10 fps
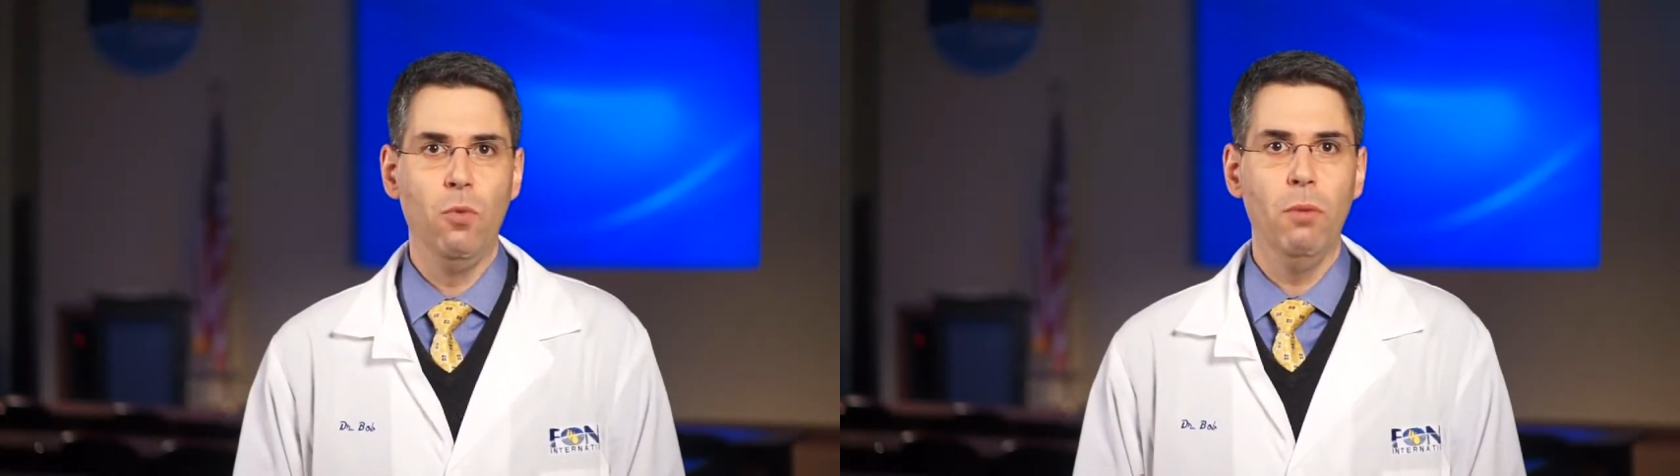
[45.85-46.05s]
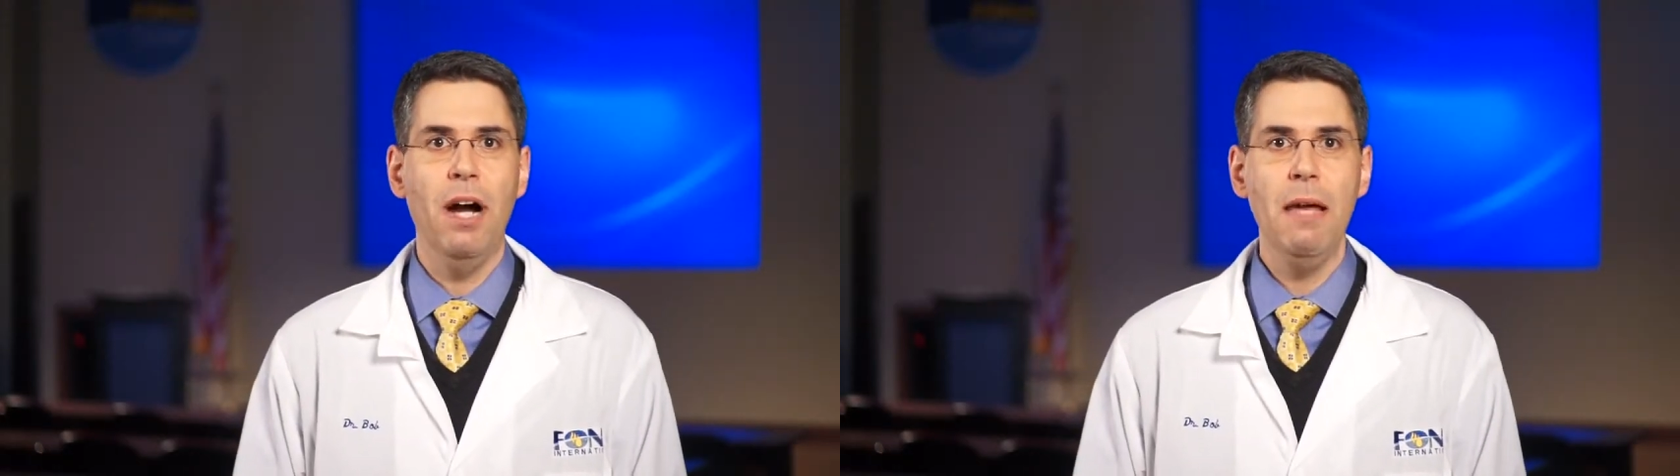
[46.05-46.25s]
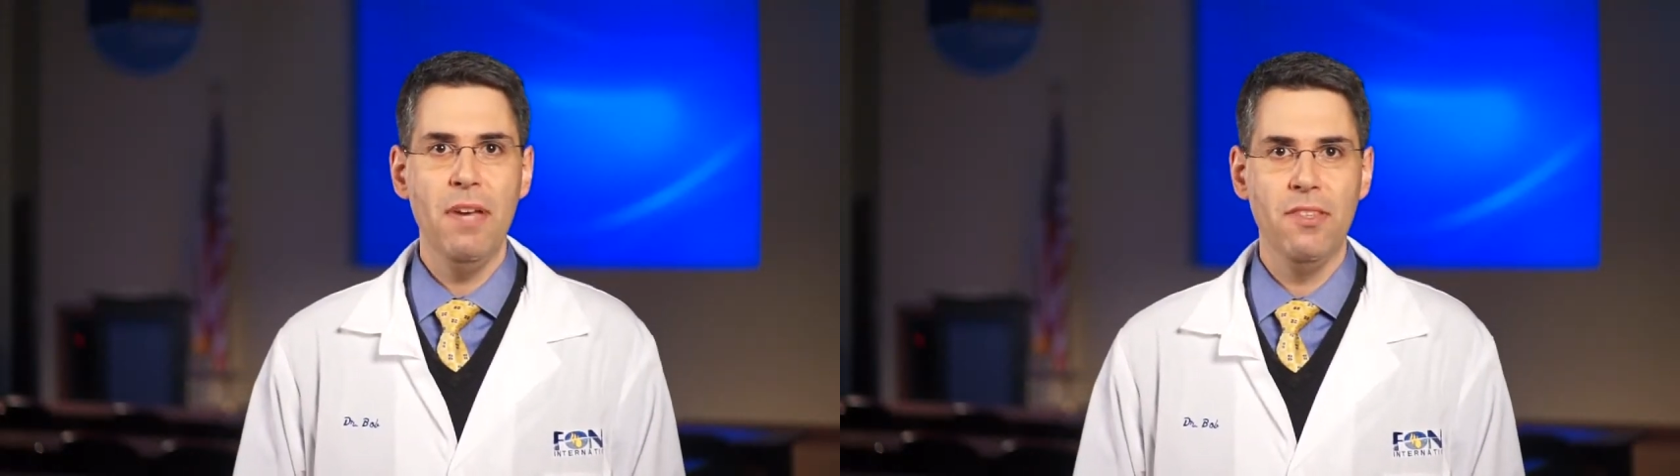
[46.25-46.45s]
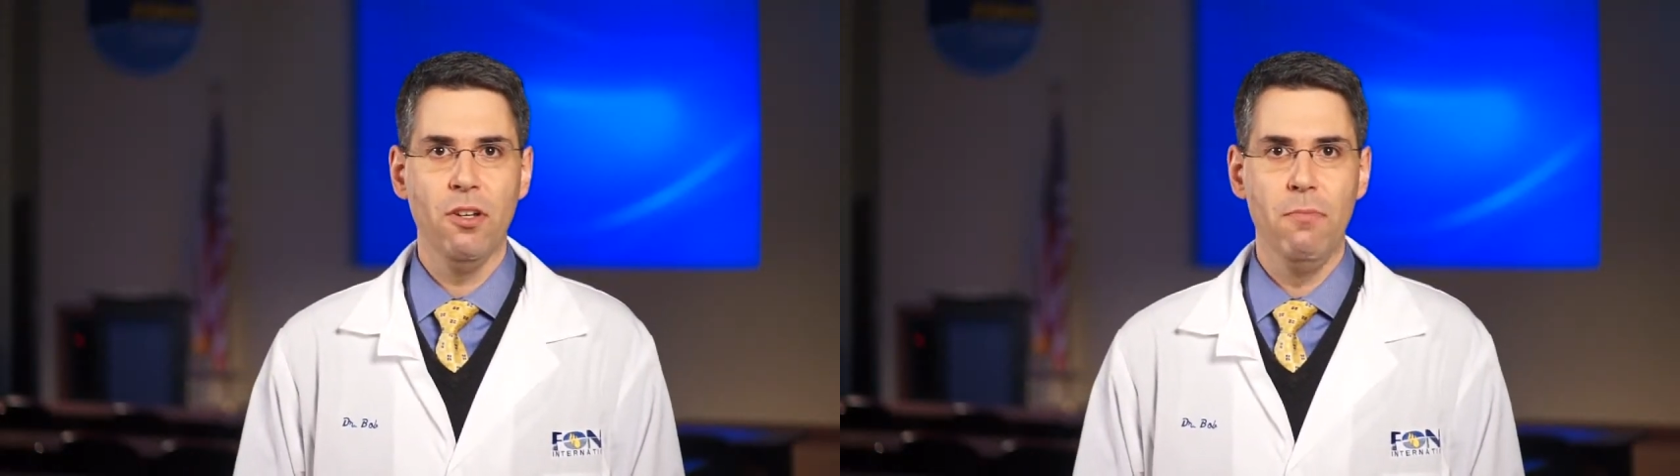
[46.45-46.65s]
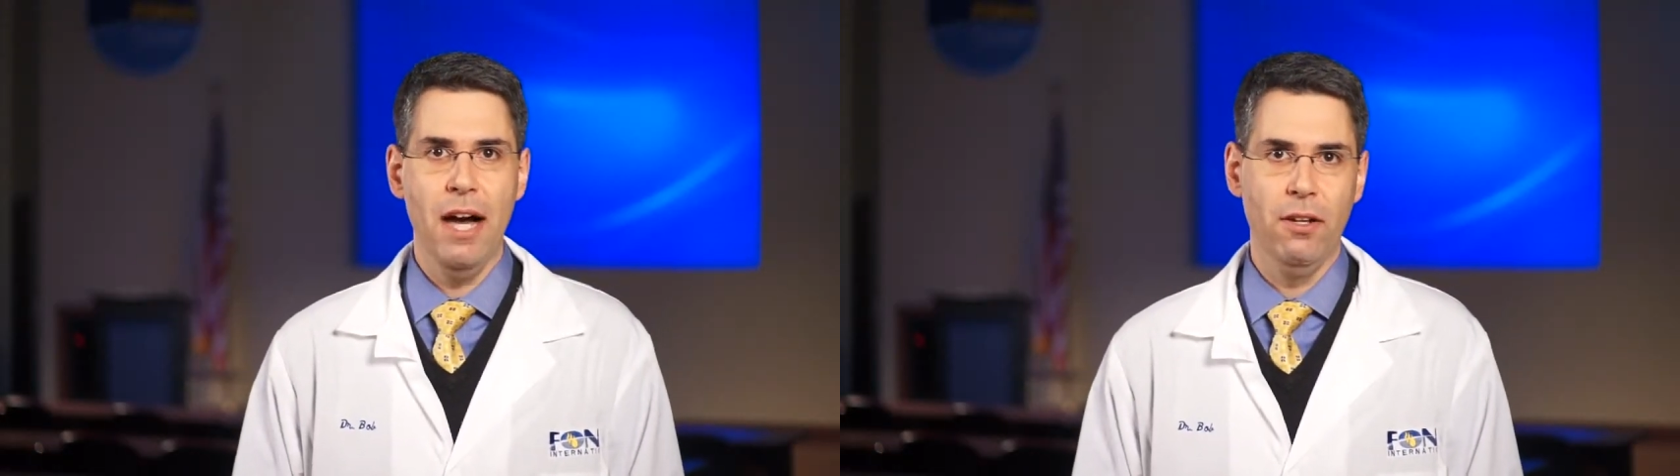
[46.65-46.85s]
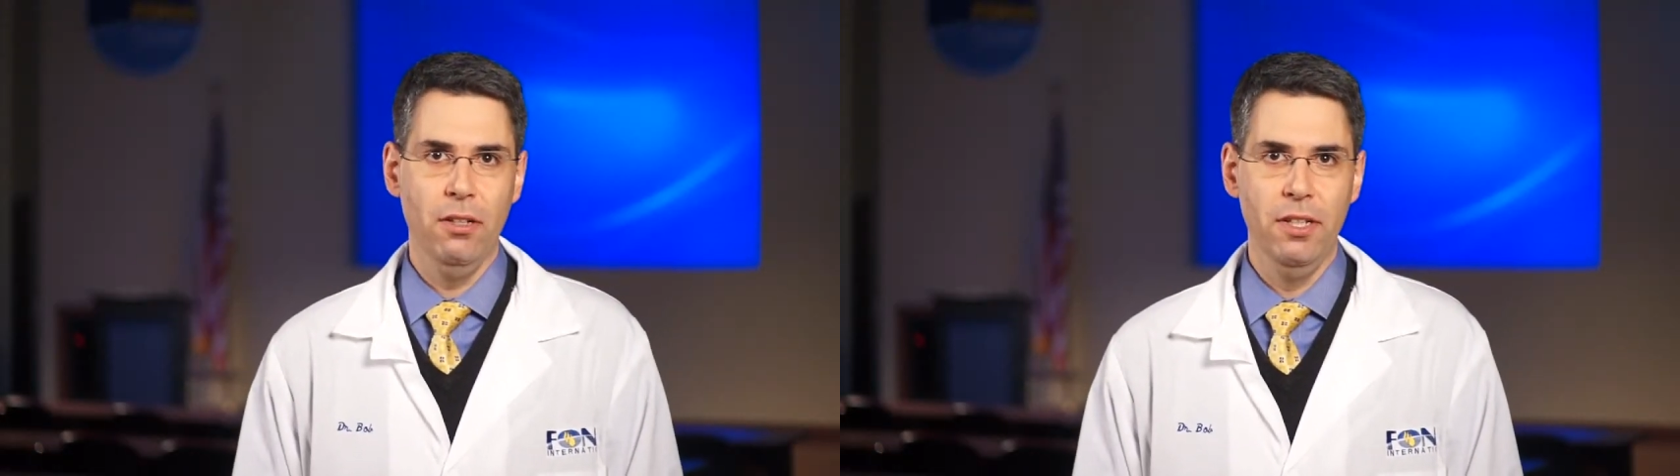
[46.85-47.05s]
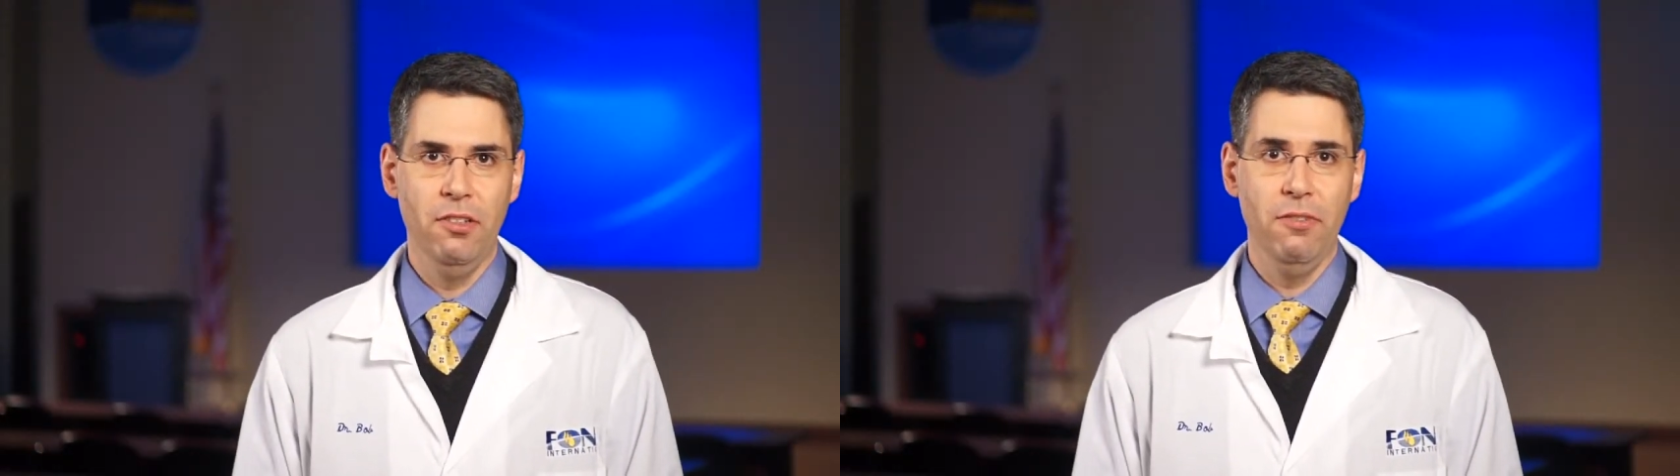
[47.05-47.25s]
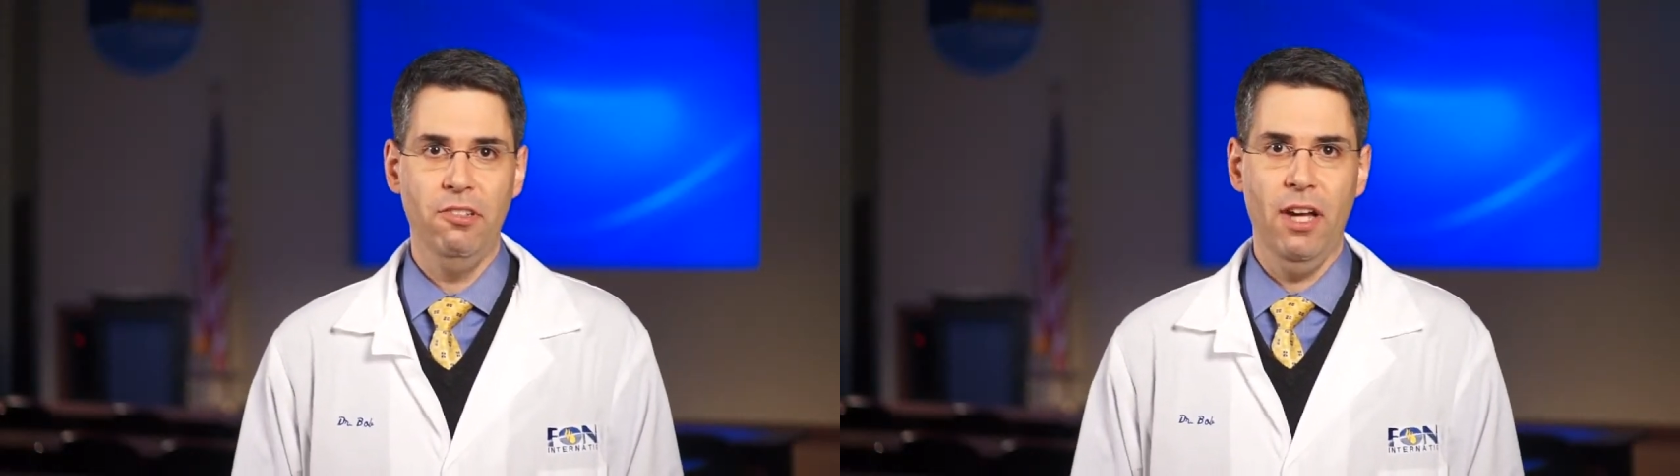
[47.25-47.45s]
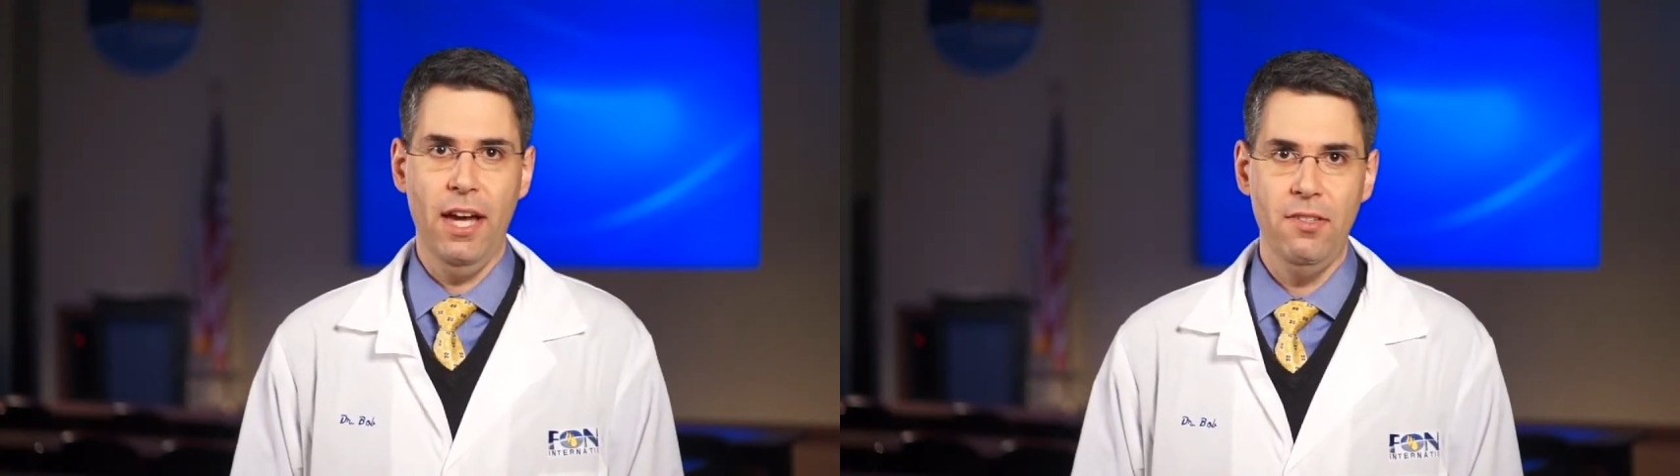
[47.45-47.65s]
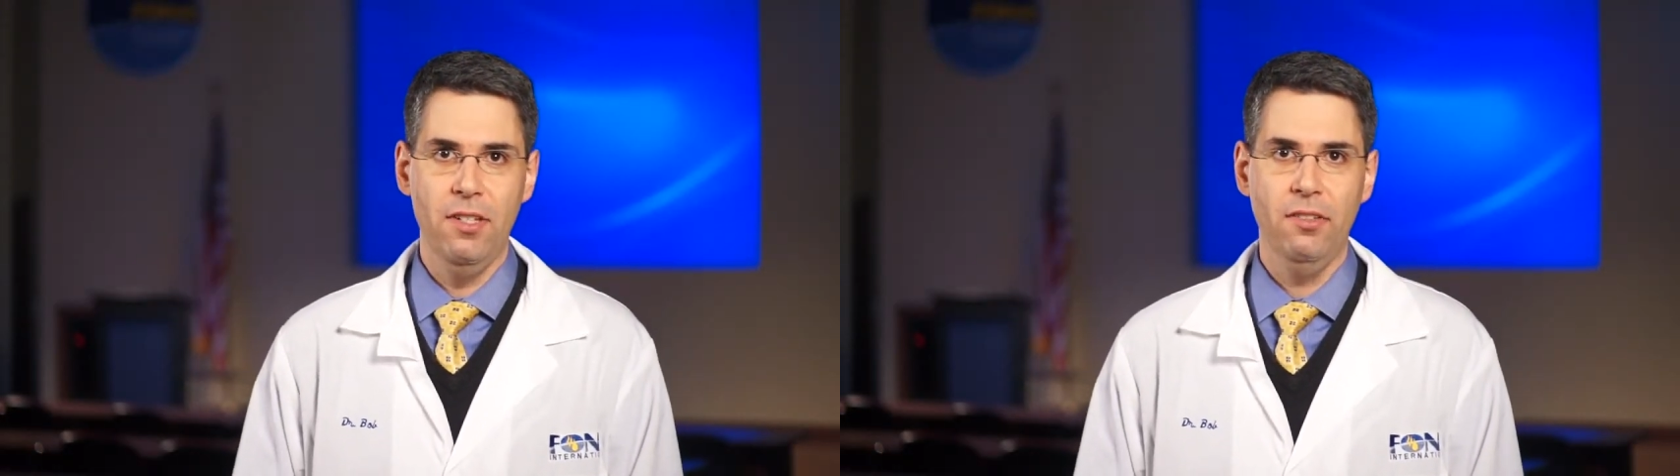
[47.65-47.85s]
what my mental model is of a
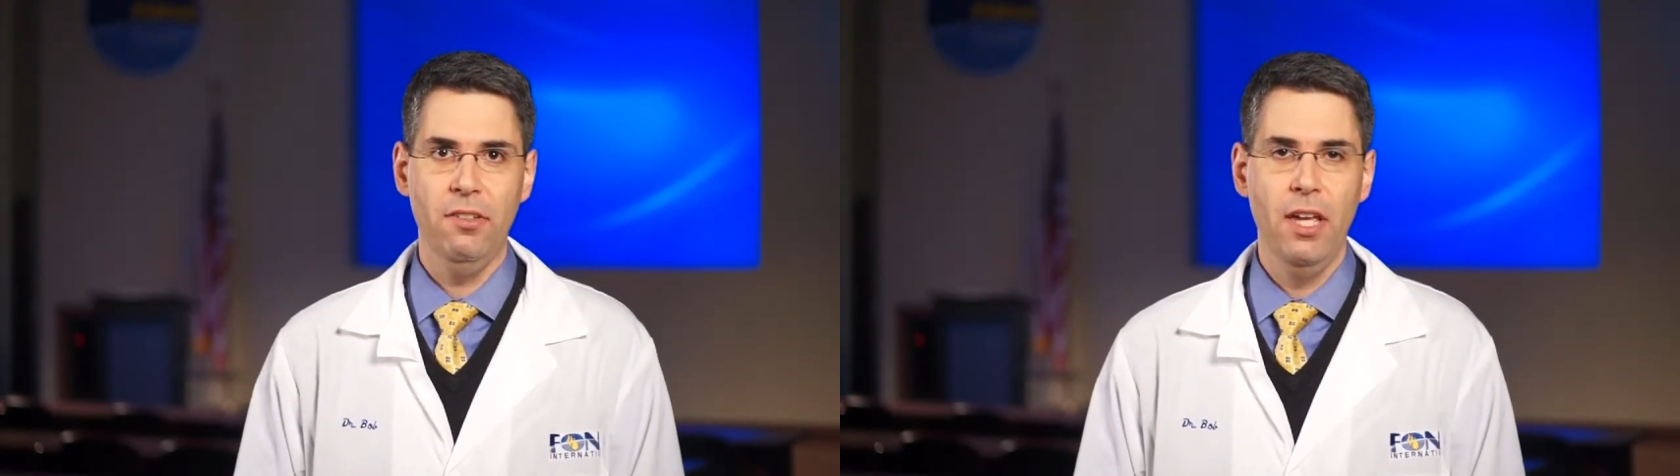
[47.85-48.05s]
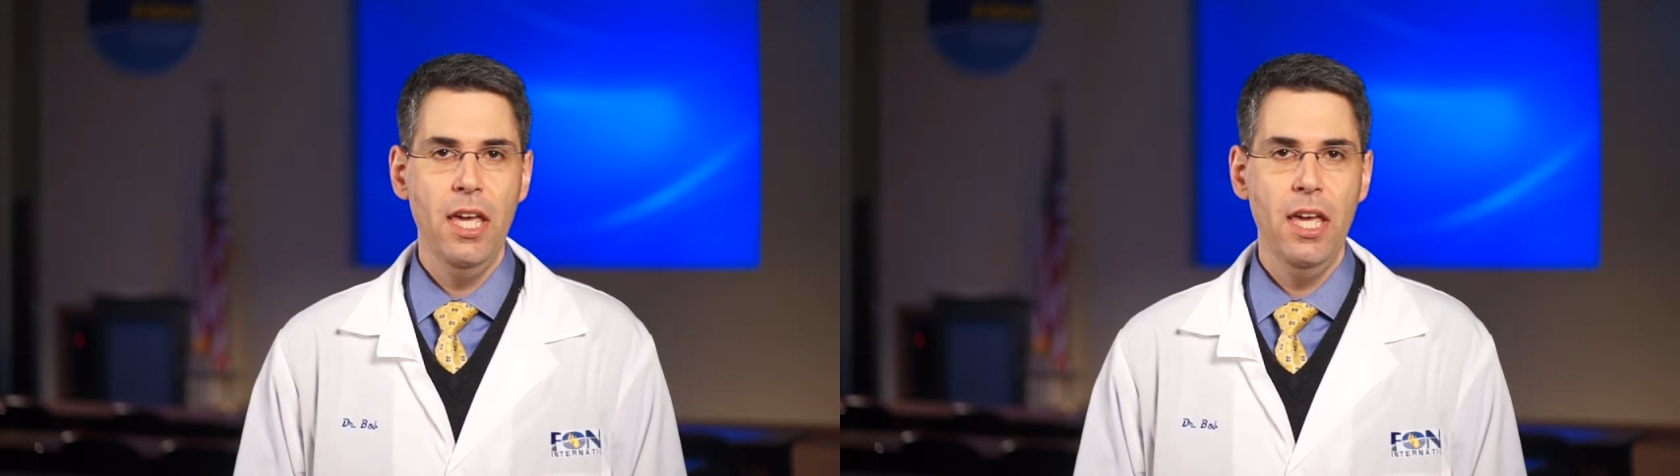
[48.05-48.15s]
scientist,